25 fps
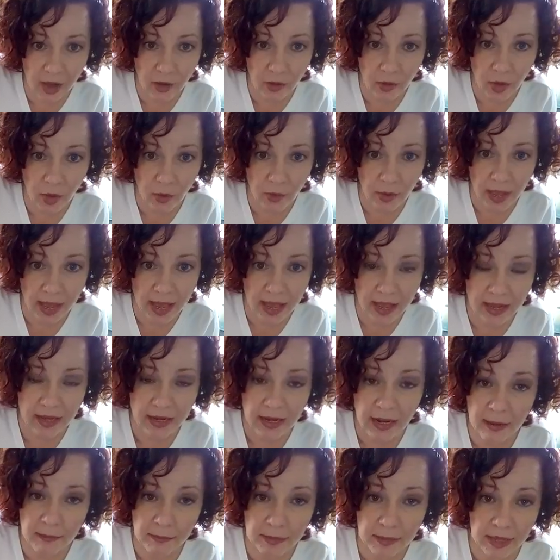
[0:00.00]
I'll go
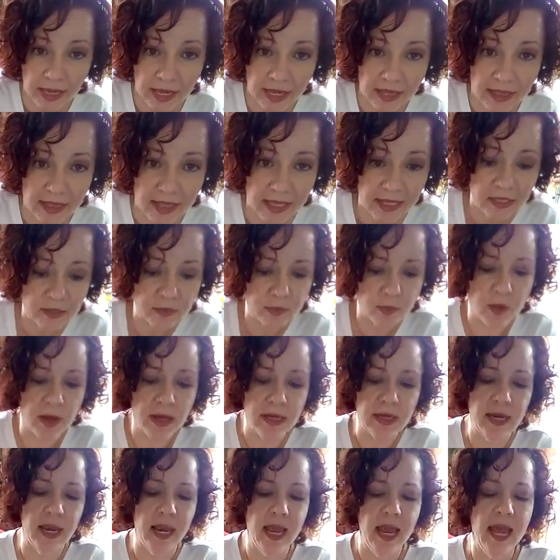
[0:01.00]
ahead and plant this
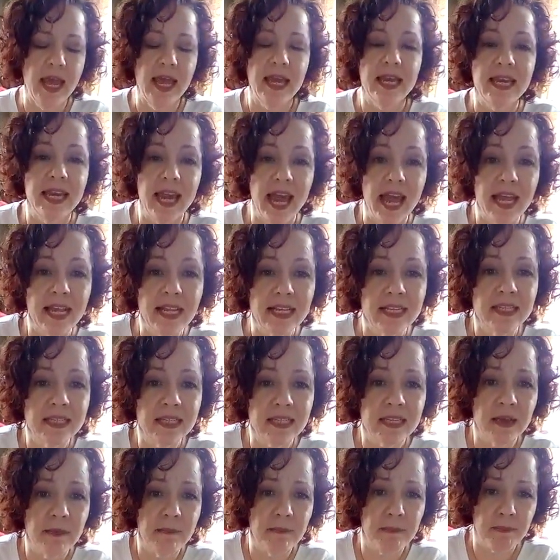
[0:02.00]
one
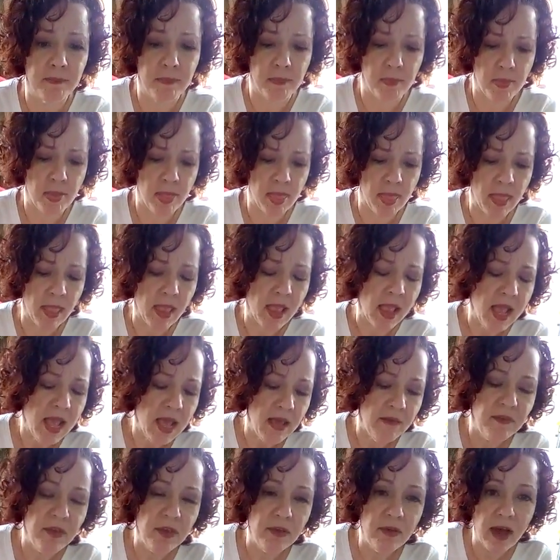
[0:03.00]
next.
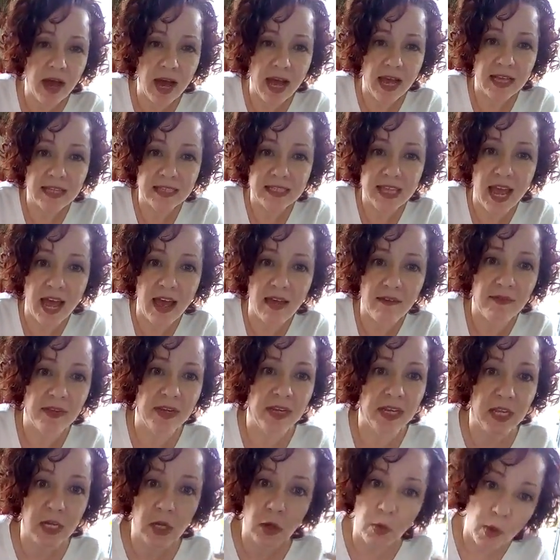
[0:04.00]
If you guys have
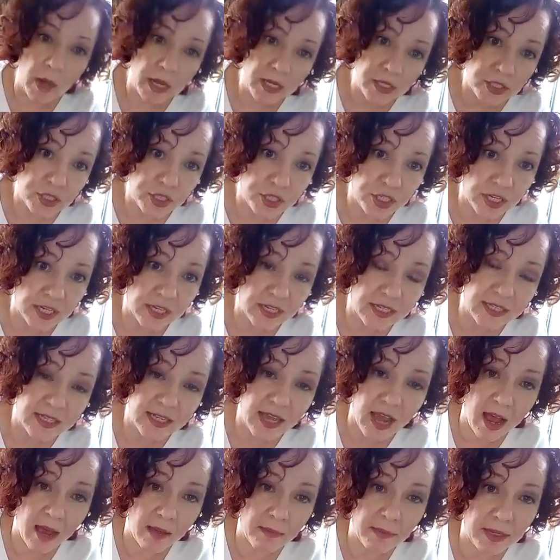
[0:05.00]
any questions,
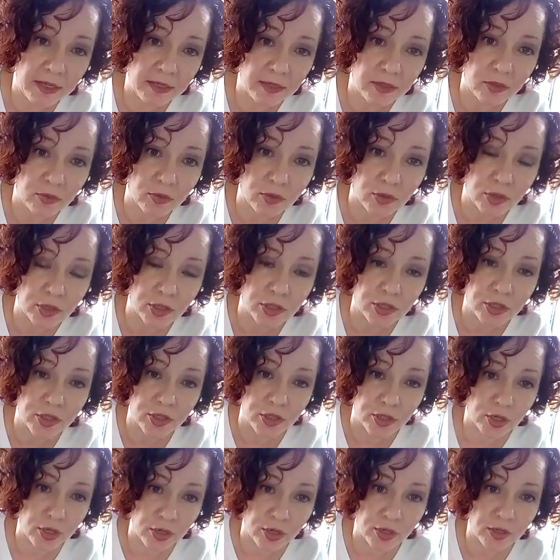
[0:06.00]
comments, or
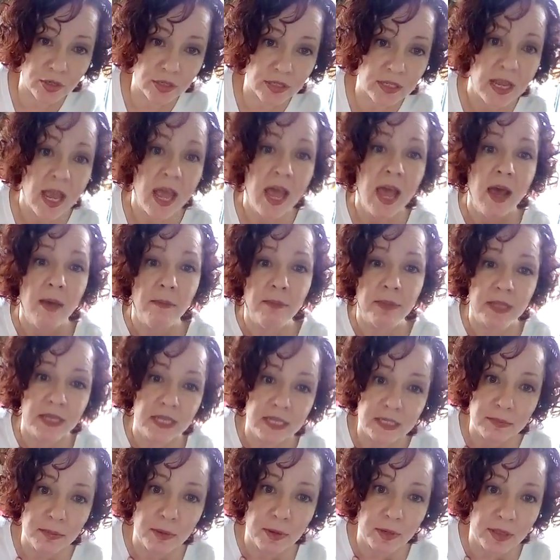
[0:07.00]
concerns,
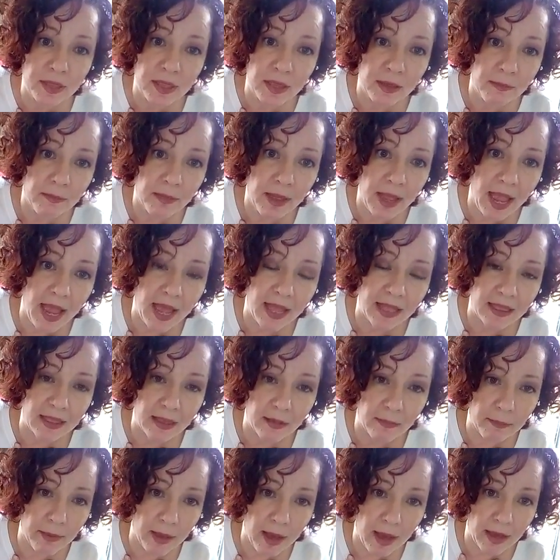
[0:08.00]
please put them at
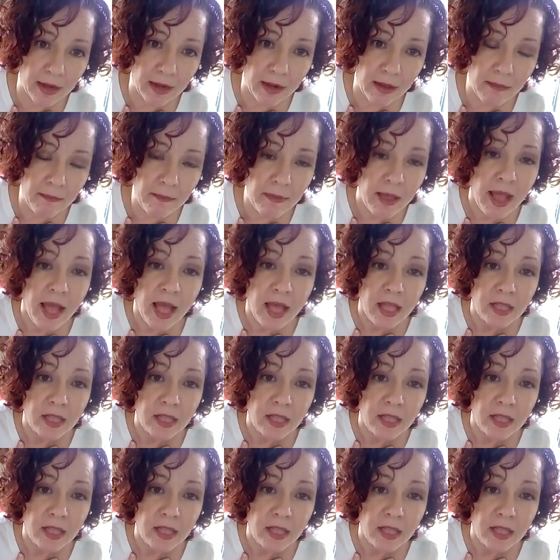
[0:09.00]
the bottom.